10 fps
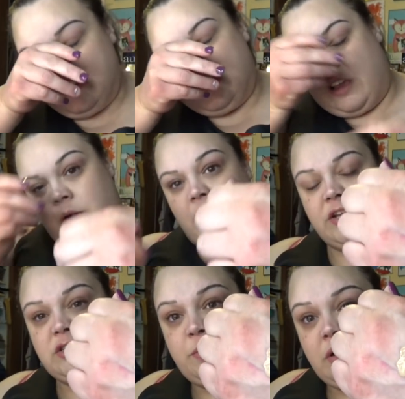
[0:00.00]
So
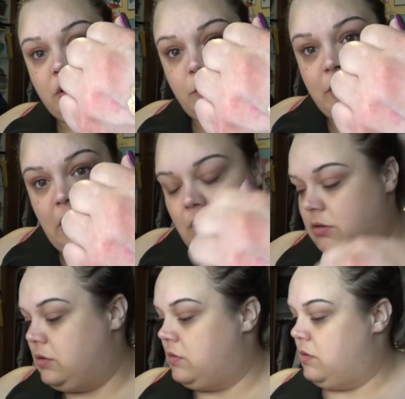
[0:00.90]
I just put a little bit out.